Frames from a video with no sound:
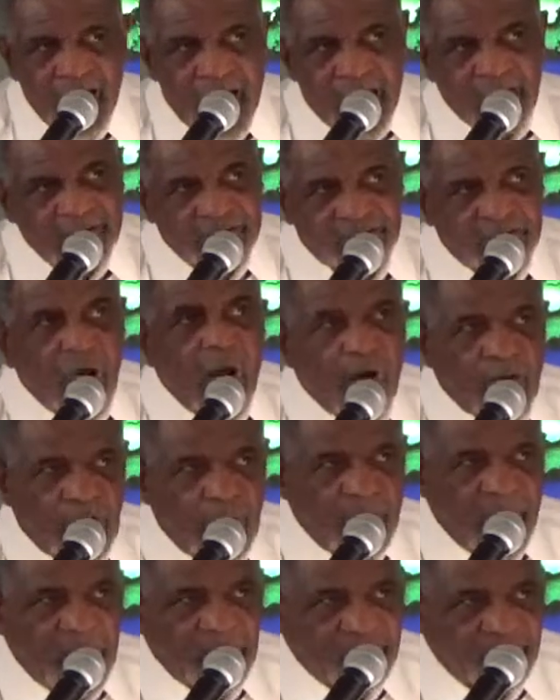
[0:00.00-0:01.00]
and talk
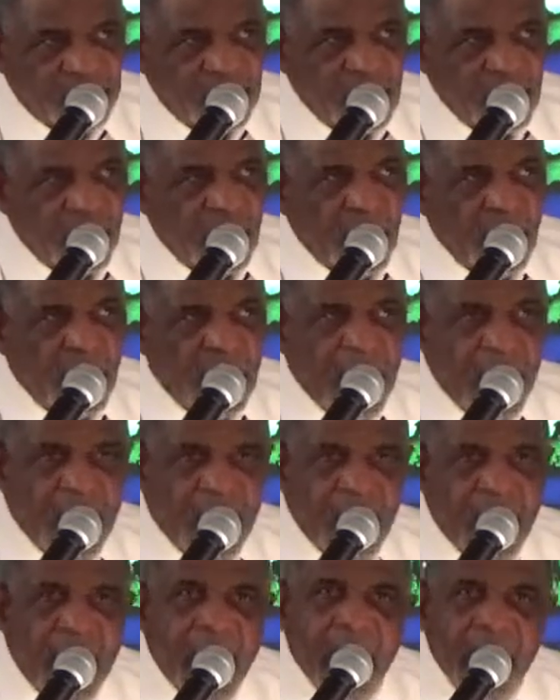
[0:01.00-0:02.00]
about you.
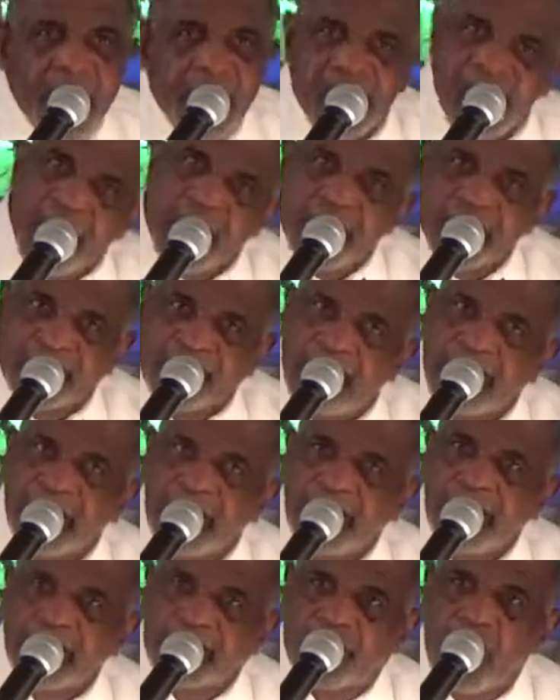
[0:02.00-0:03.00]
They'll get
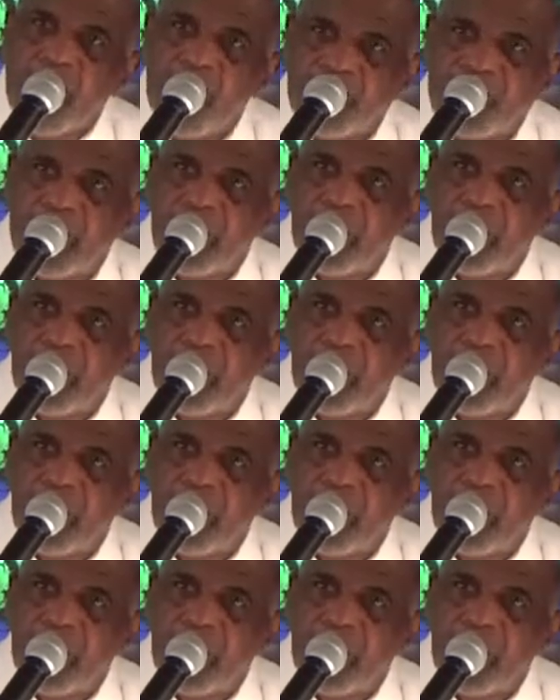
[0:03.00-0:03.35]
in the corner